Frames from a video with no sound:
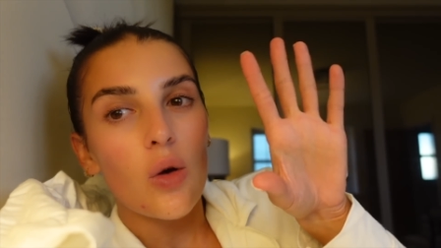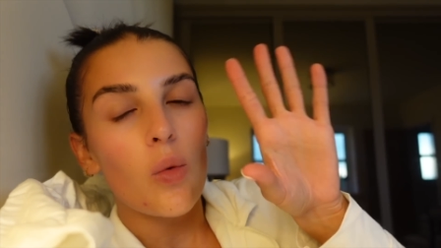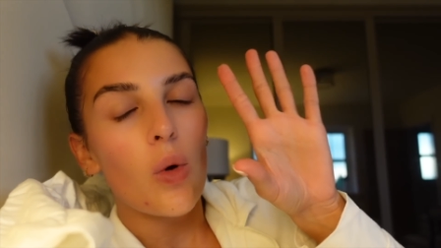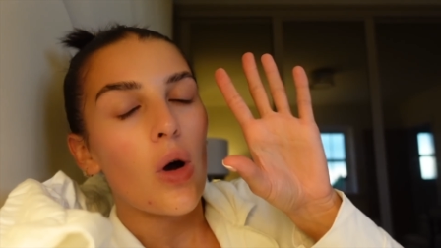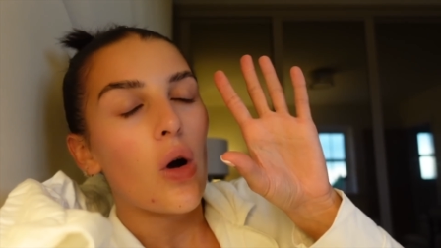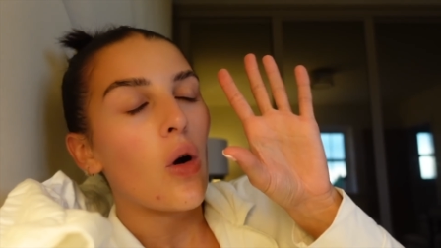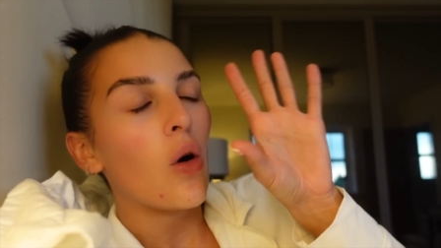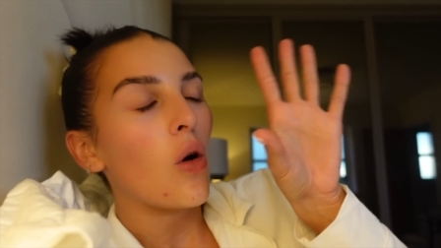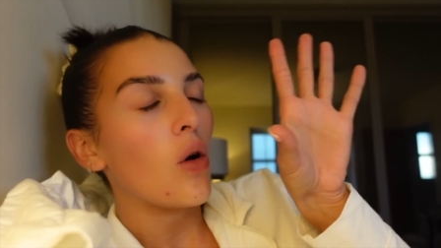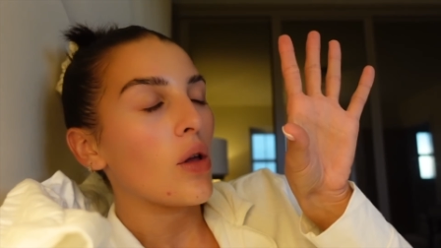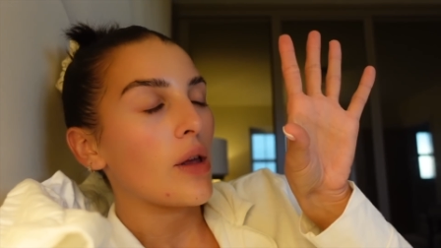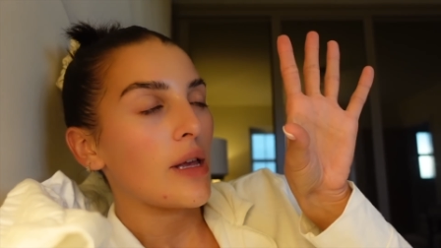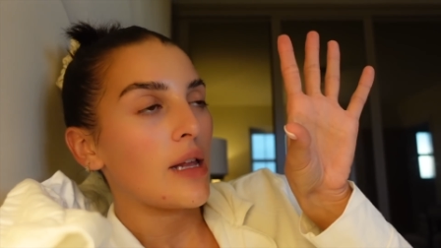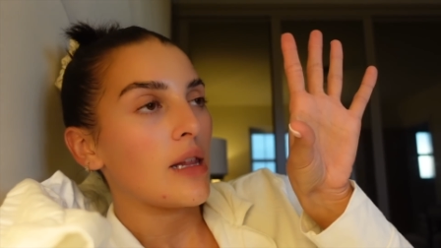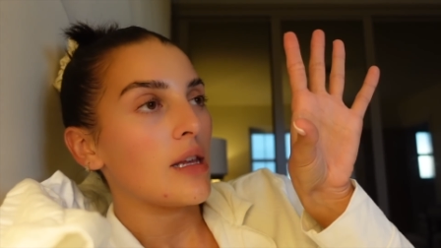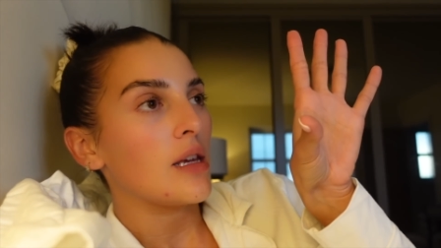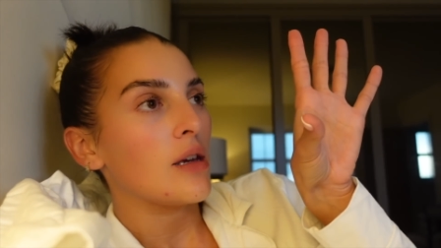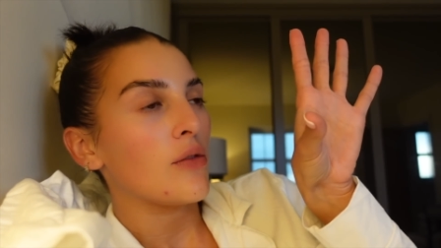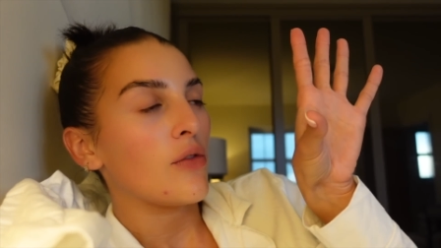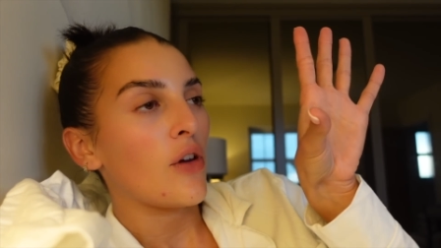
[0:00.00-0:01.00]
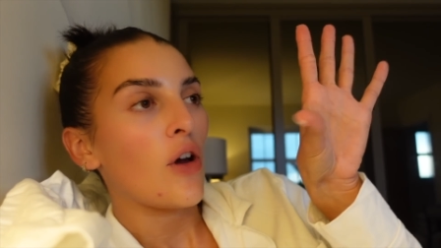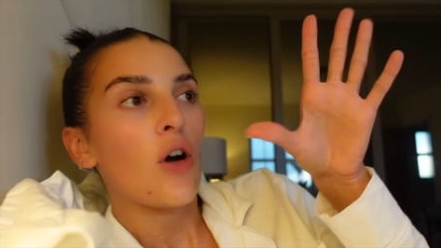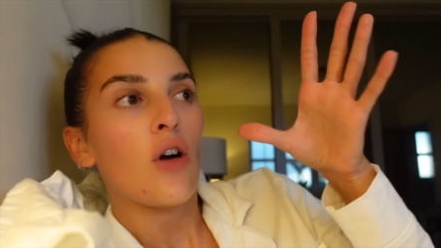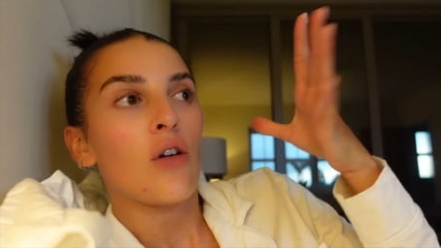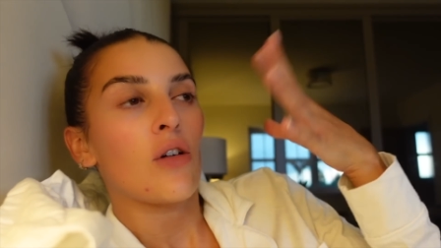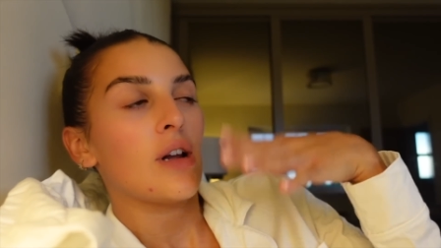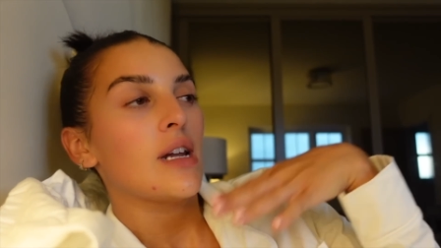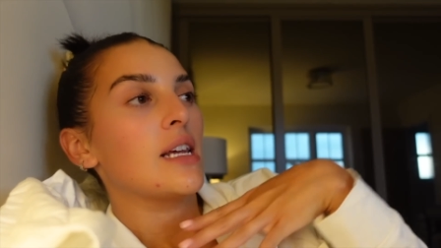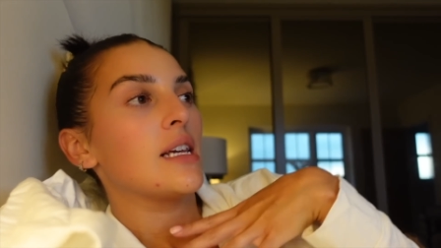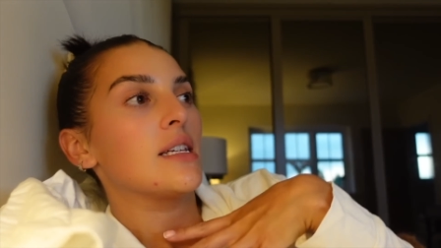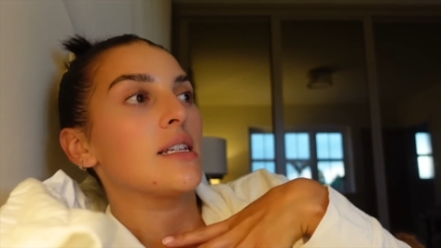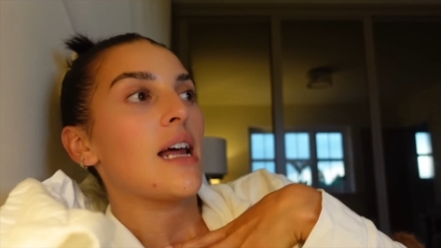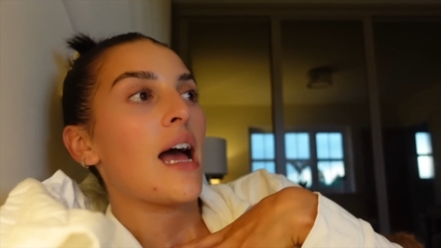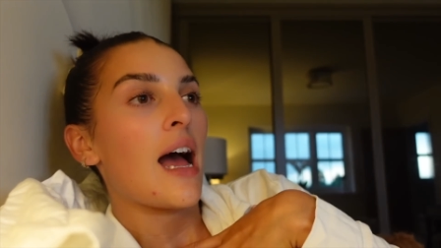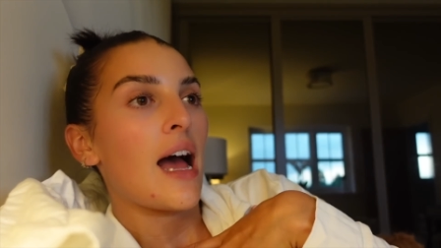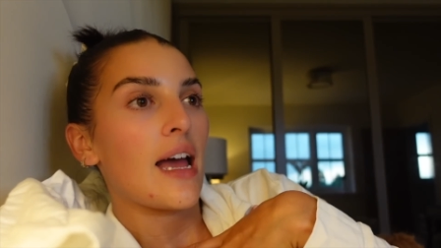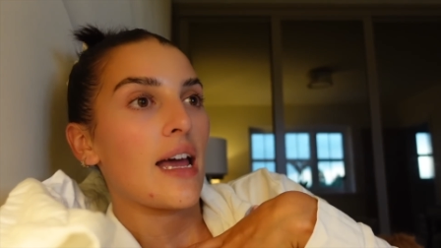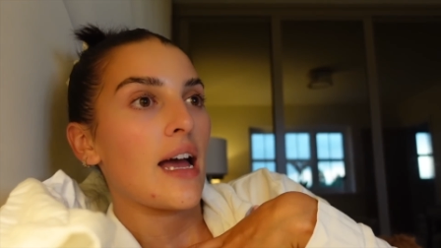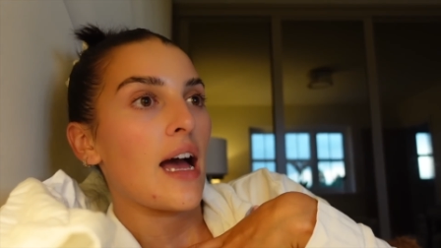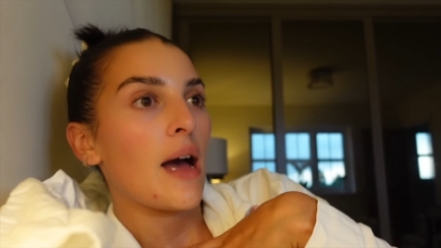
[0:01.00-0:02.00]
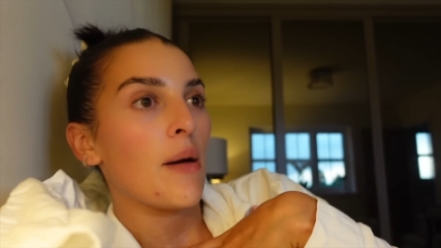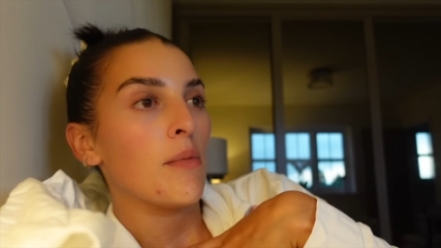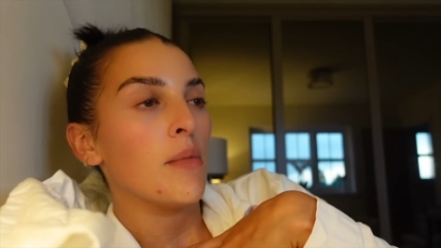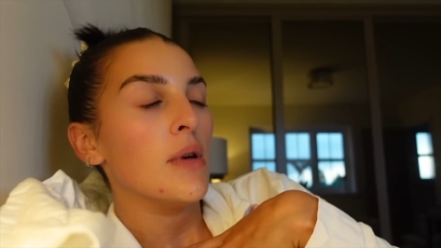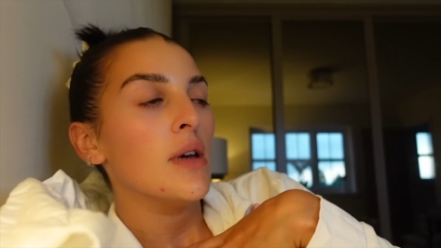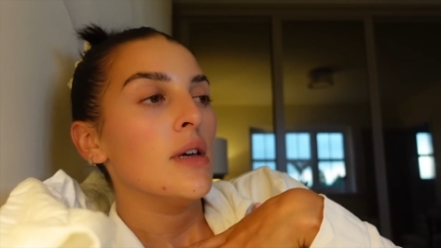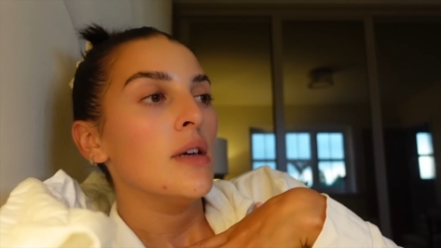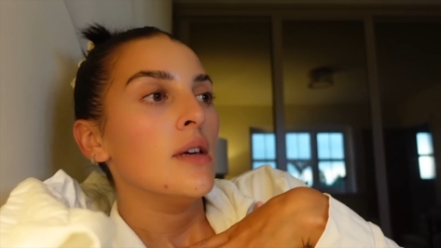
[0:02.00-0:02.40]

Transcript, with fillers: We're all guilty of it, or at least I am.